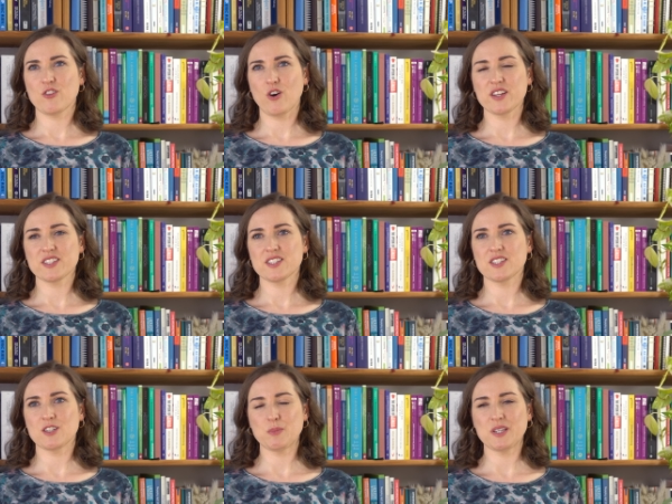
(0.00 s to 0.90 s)

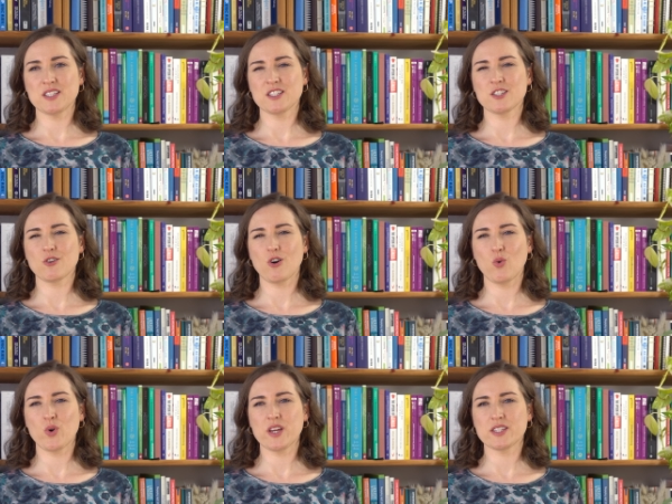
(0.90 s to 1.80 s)
thoughts and opinions are
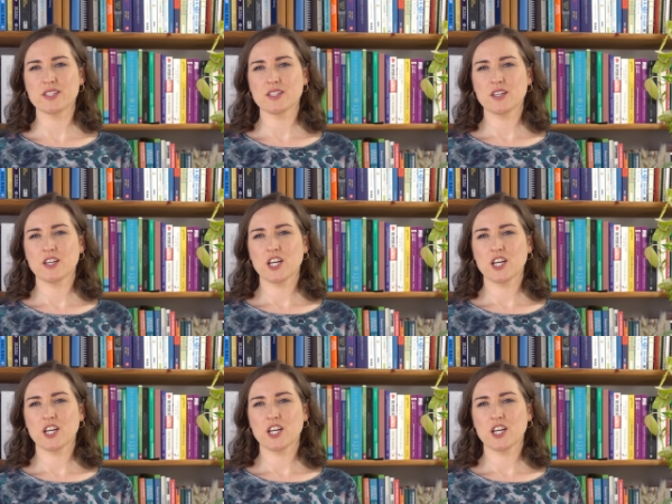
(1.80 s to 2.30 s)
always